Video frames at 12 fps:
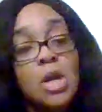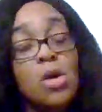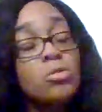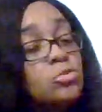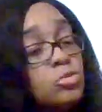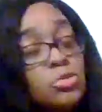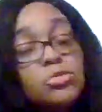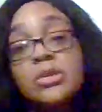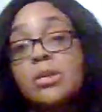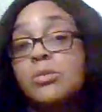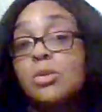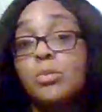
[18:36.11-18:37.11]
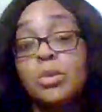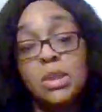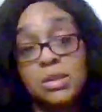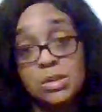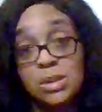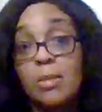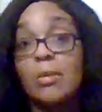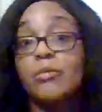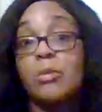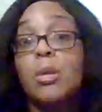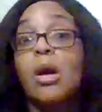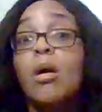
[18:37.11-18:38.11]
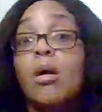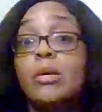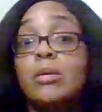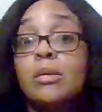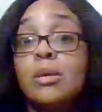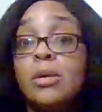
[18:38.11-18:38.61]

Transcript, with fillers: No, you do something because it's coming from the heart.